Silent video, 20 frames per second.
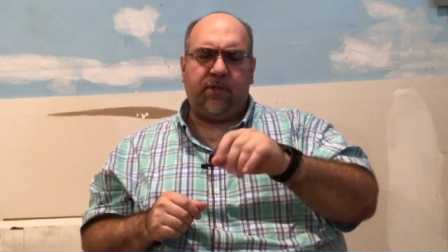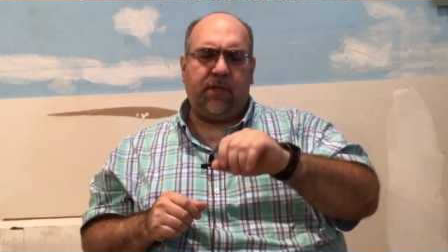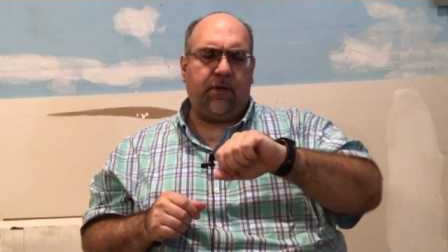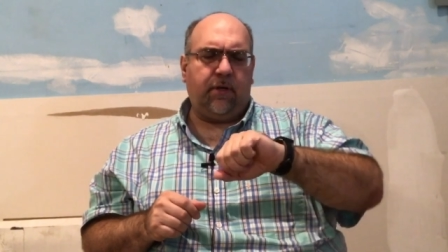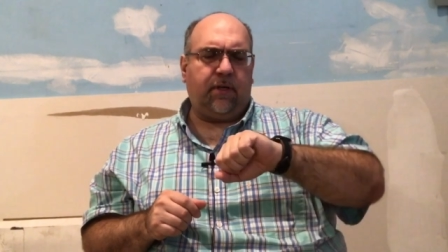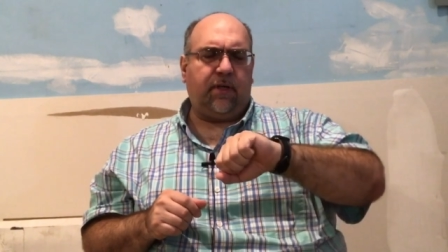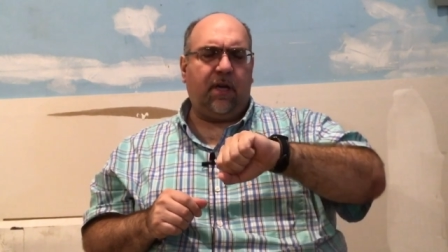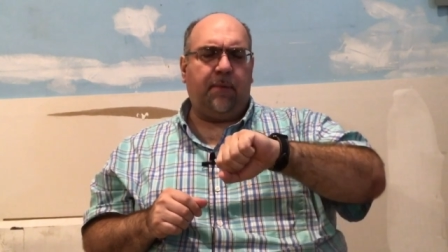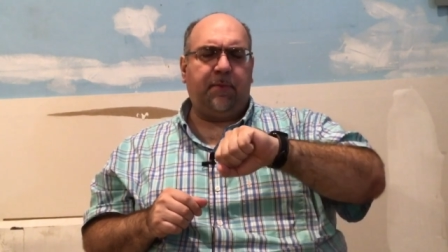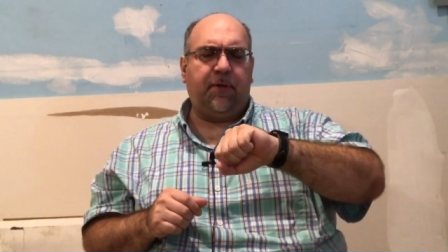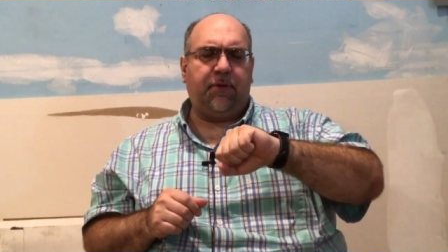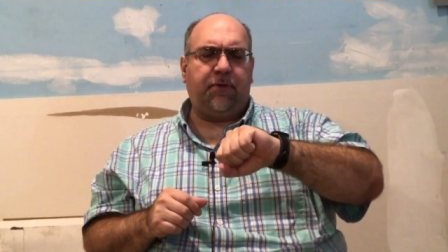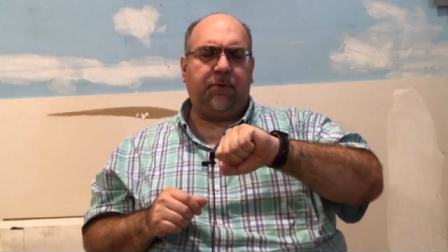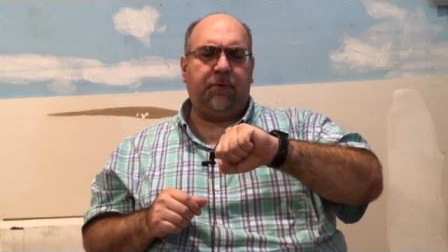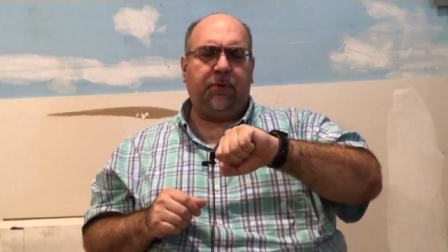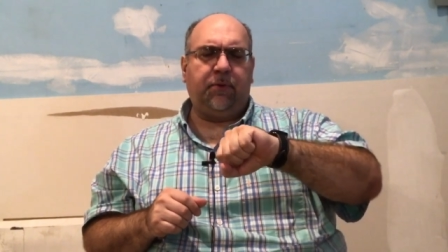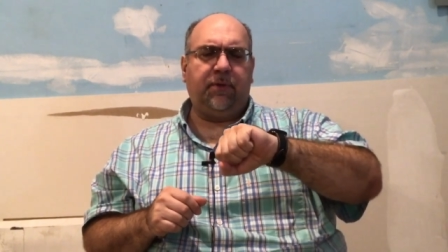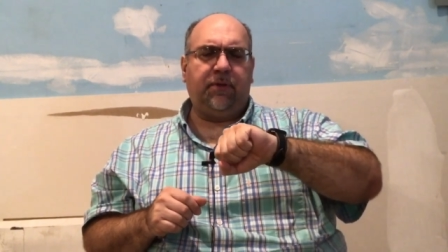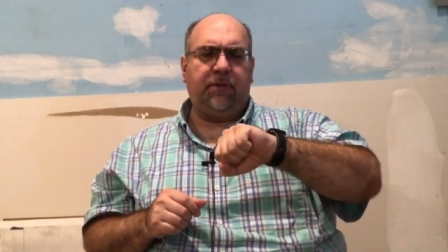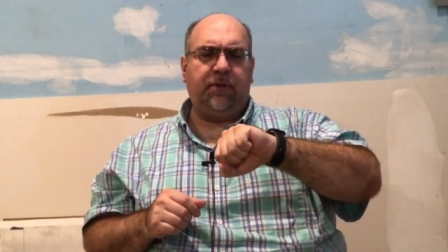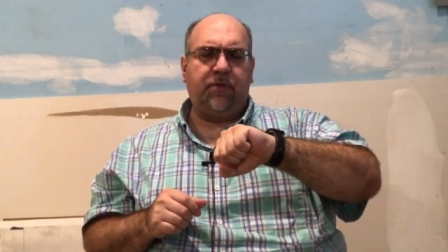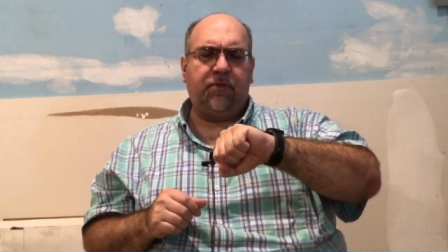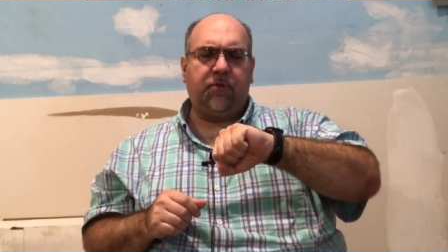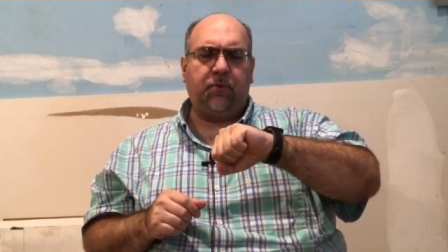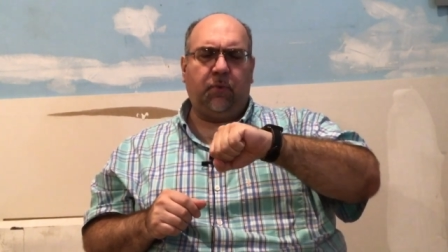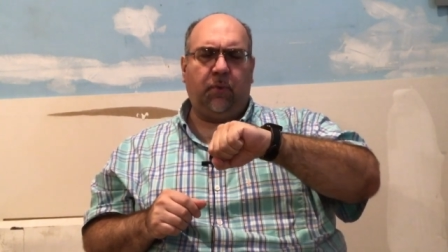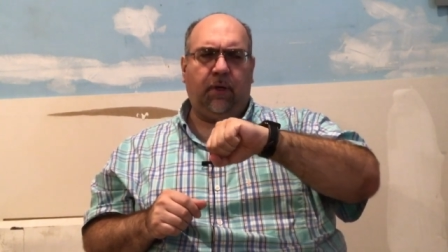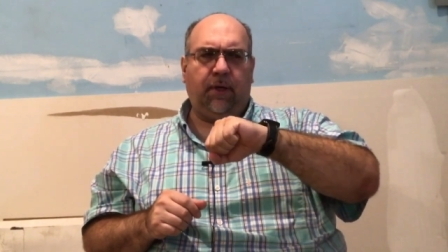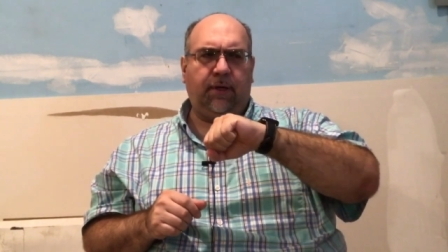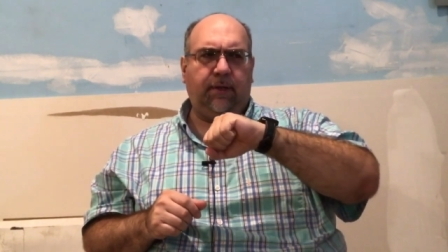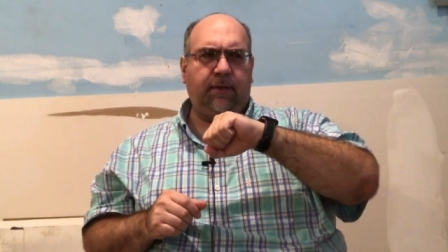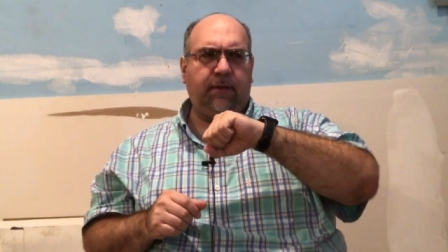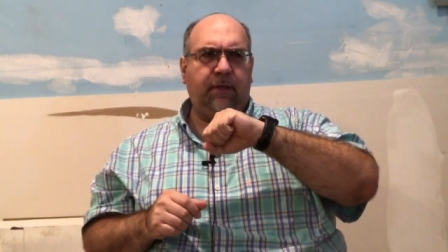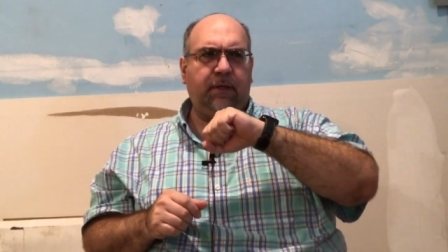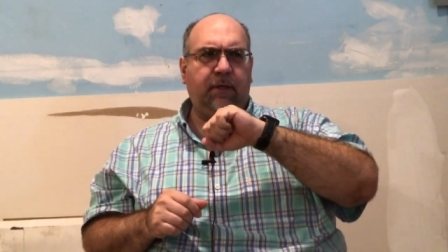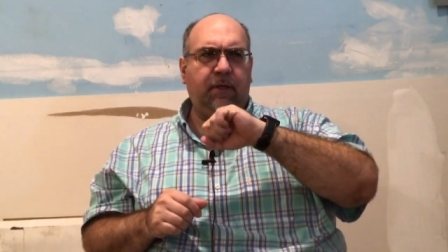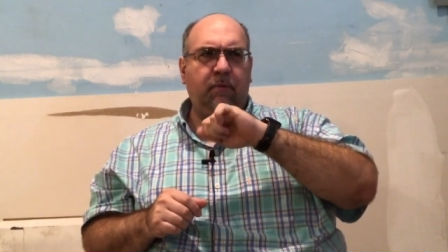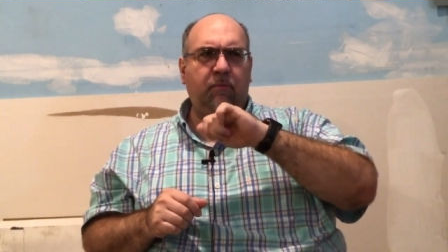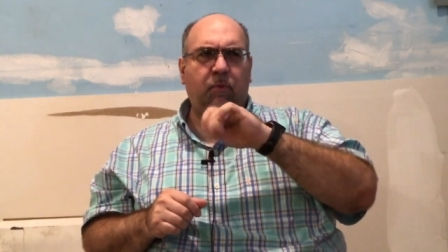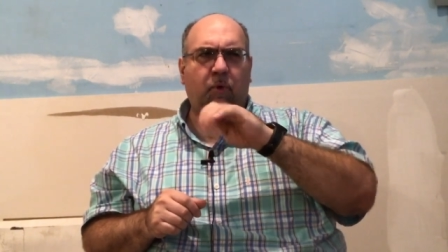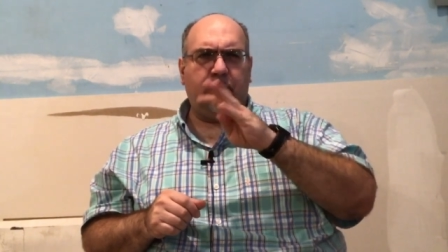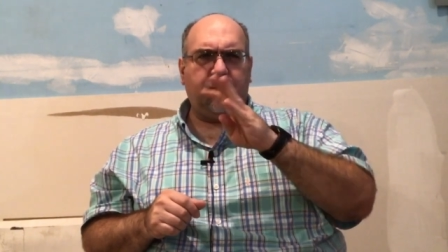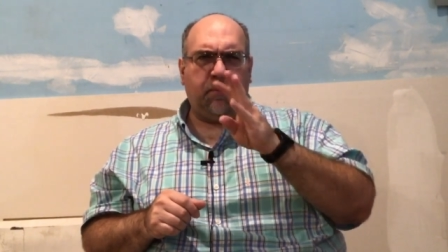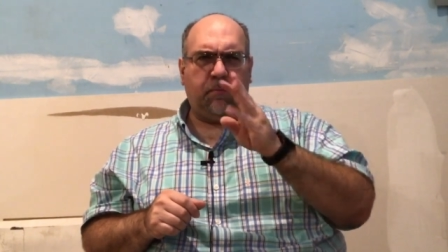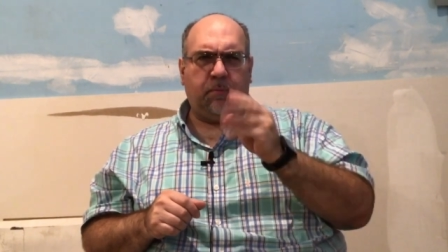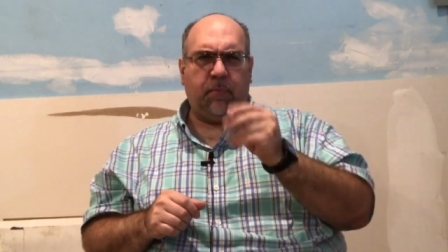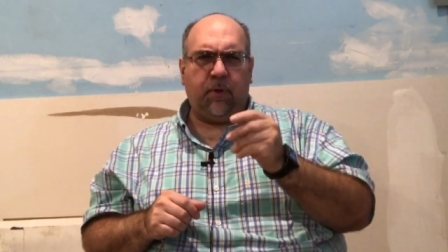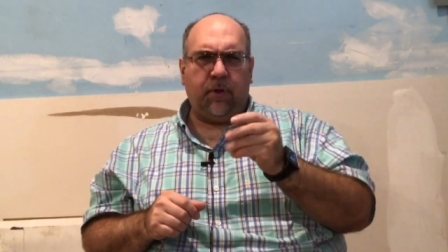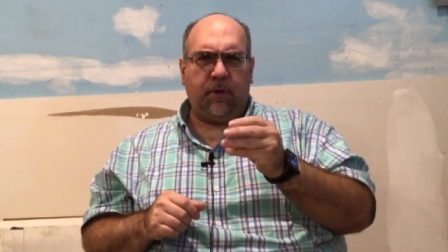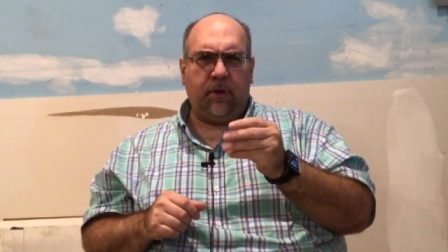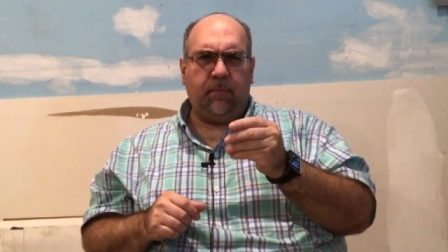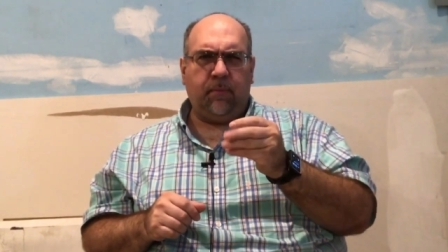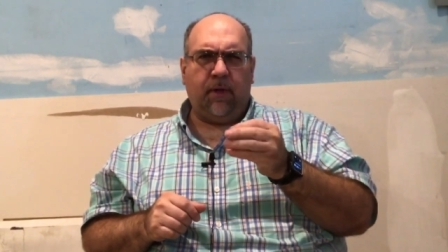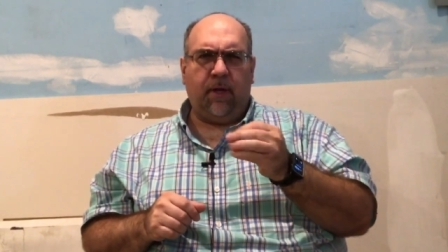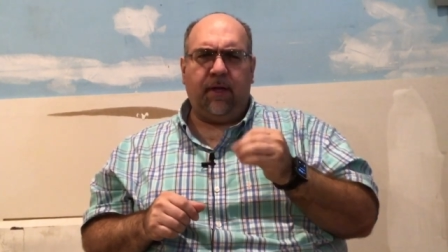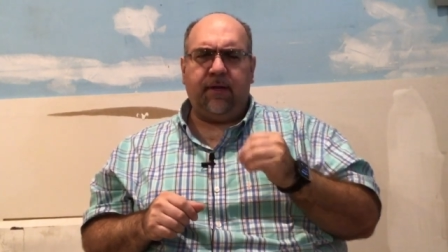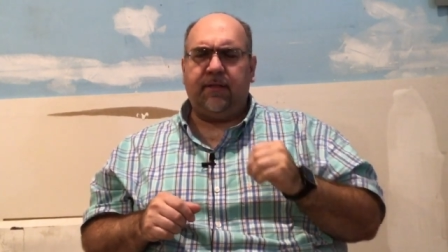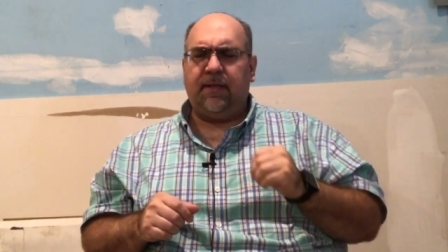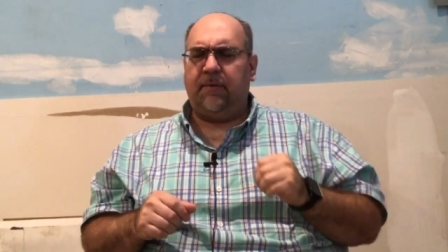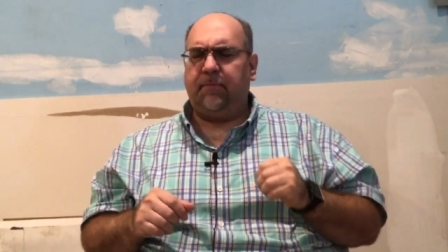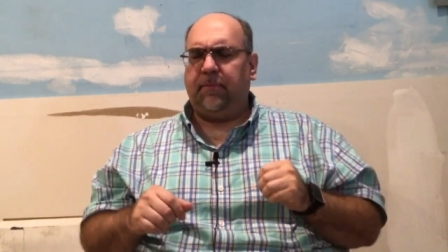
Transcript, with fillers: that are coming through in this one, more of the bergamot, I